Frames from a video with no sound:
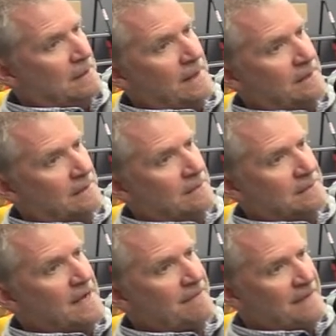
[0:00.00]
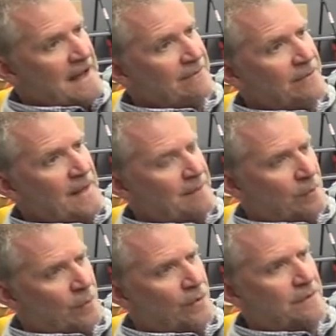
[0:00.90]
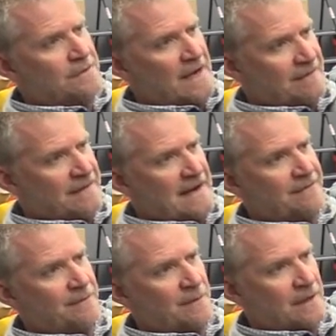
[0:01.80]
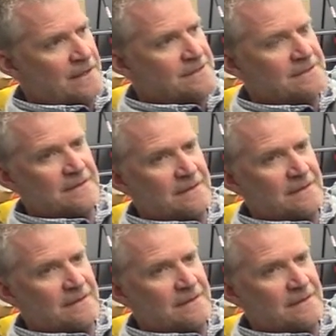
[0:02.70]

Like, yeah, the top five on that board are the top five from the race.